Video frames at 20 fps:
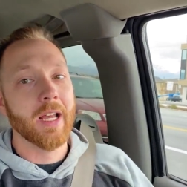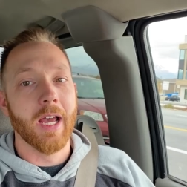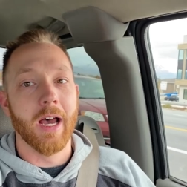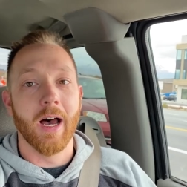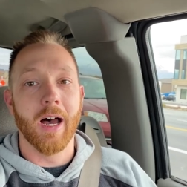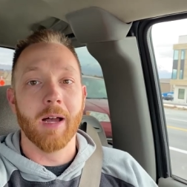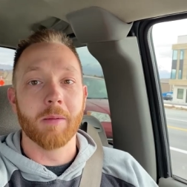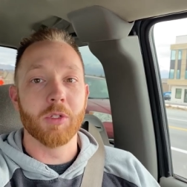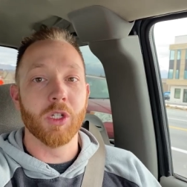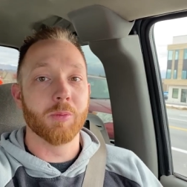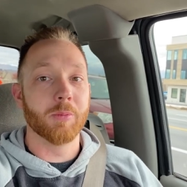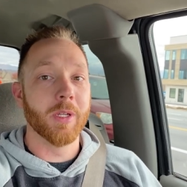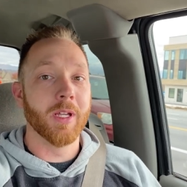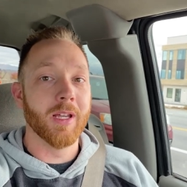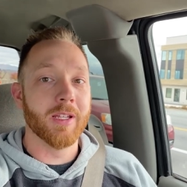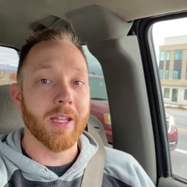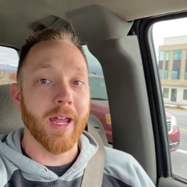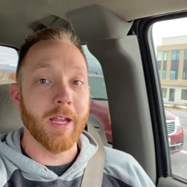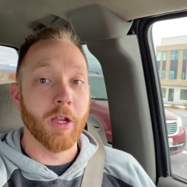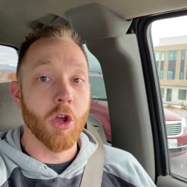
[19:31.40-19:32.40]
uh, just
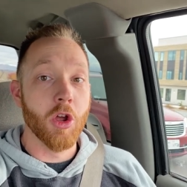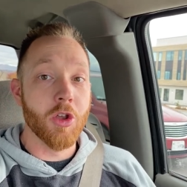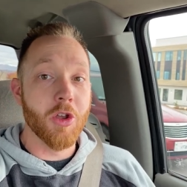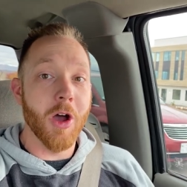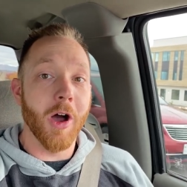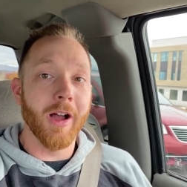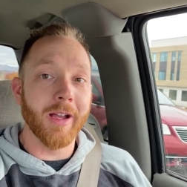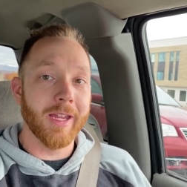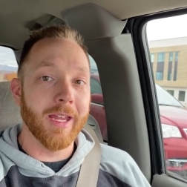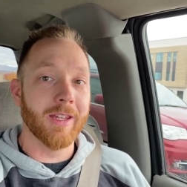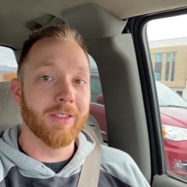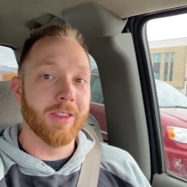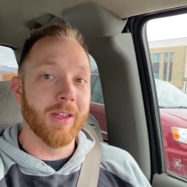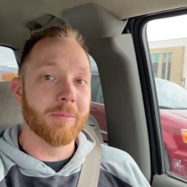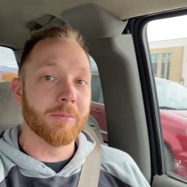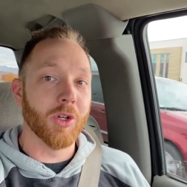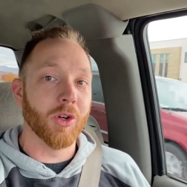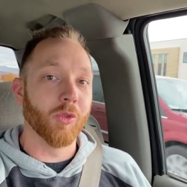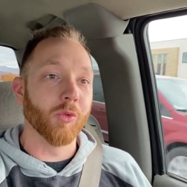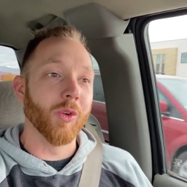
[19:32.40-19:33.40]
because I could not get
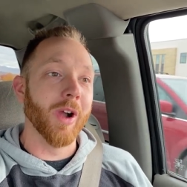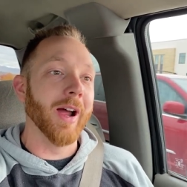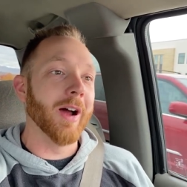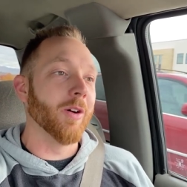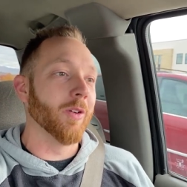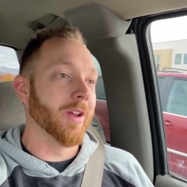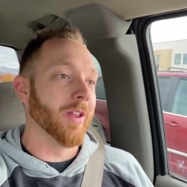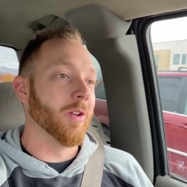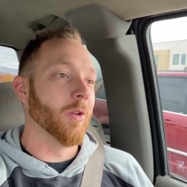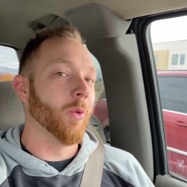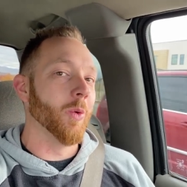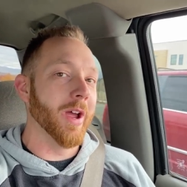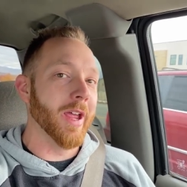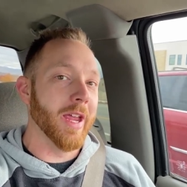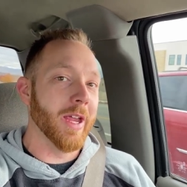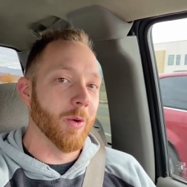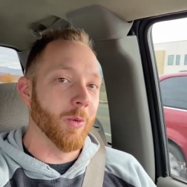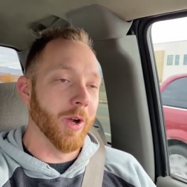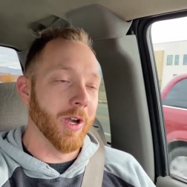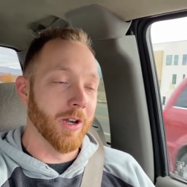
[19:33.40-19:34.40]
them to route in a
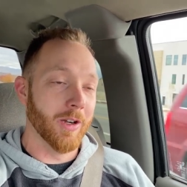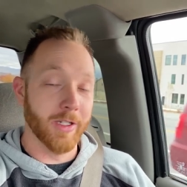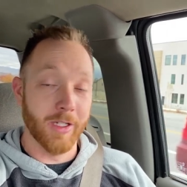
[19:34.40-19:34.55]
way where,